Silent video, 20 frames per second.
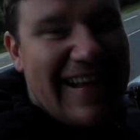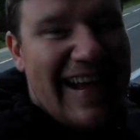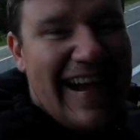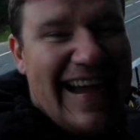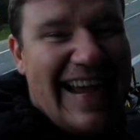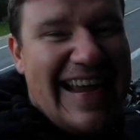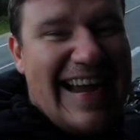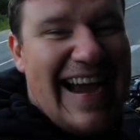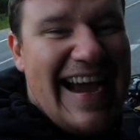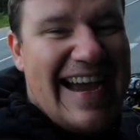
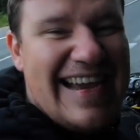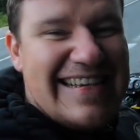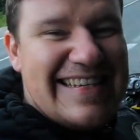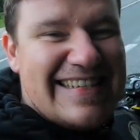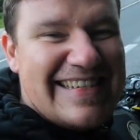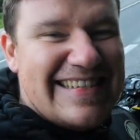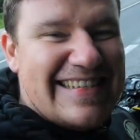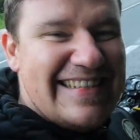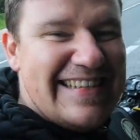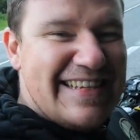Hi
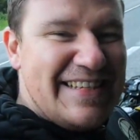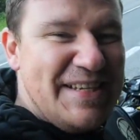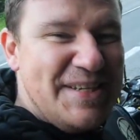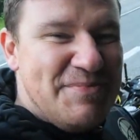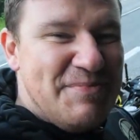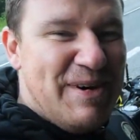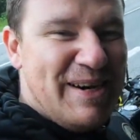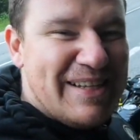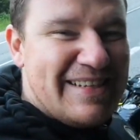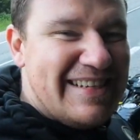guys, this
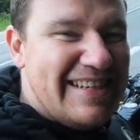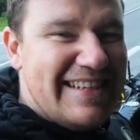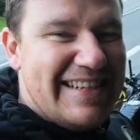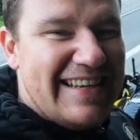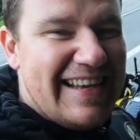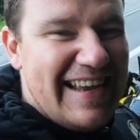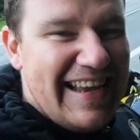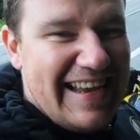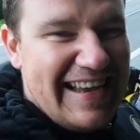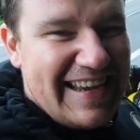is
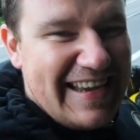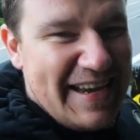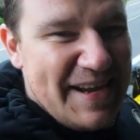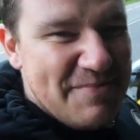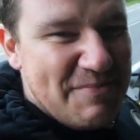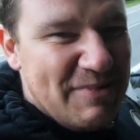Martin, aka